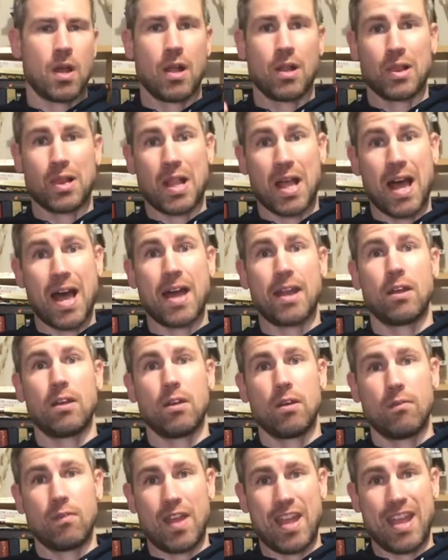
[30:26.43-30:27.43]
a lot
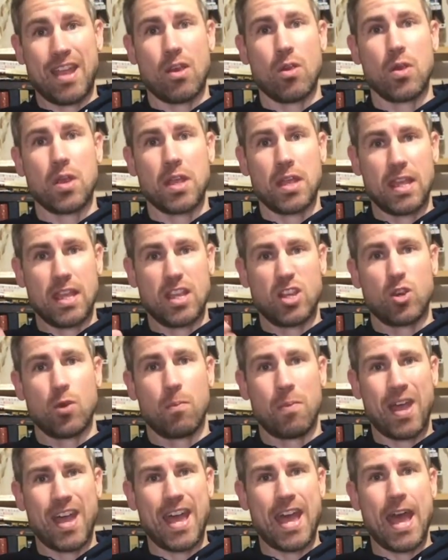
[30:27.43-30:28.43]
of area in your
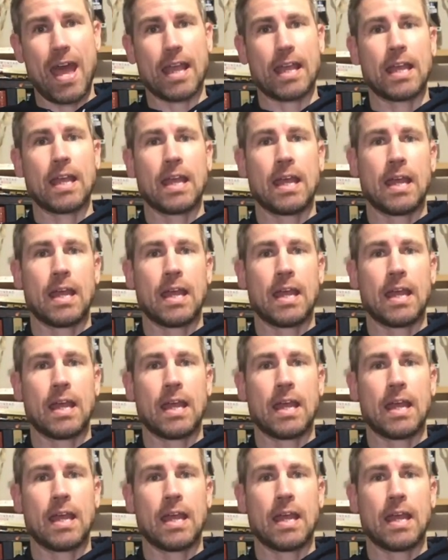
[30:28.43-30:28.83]
pack.